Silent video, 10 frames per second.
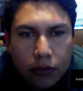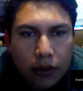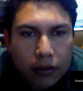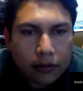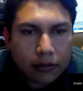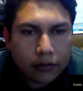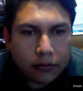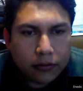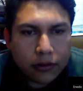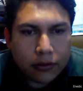Okay.
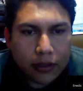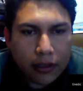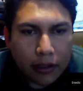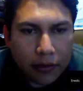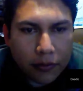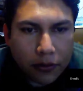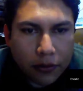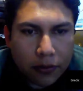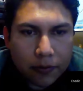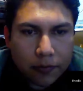Question 8. If
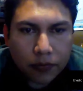you